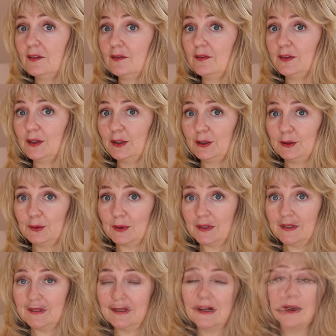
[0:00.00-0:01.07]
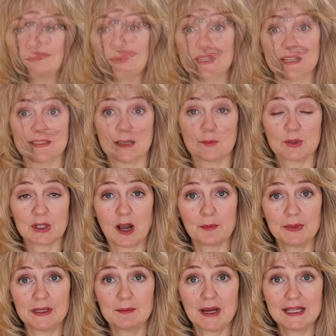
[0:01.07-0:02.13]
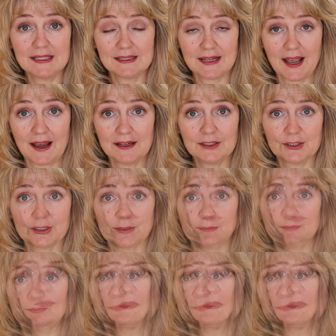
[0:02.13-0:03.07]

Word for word: velour because I'm shopping my stash